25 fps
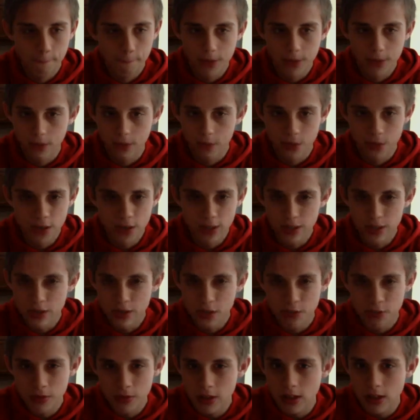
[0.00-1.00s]
The critics
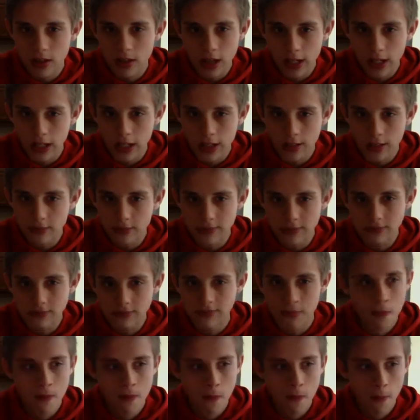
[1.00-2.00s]
don't really like it,
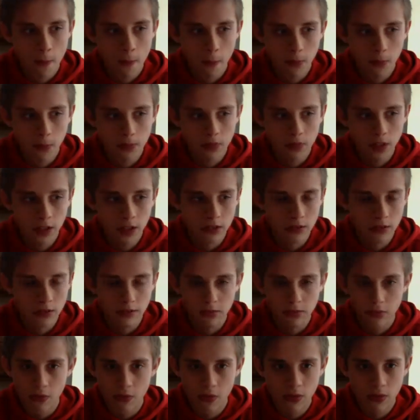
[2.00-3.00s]
but
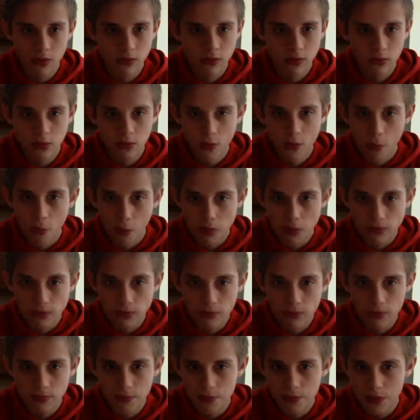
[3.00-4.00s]

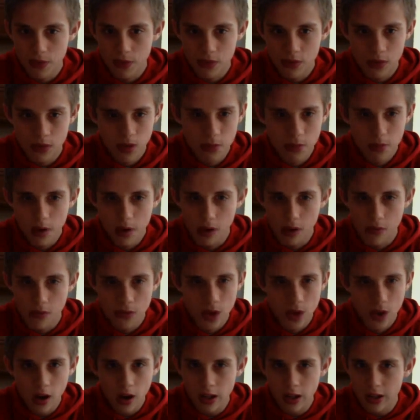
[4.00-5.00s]
some of
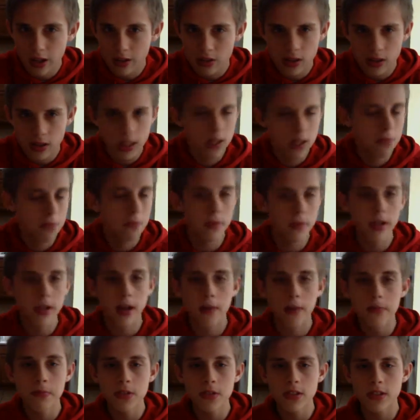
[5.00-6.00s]
the audience likes. But
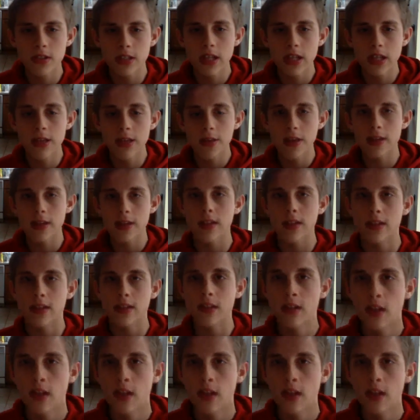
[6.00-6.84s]
I'm just saying that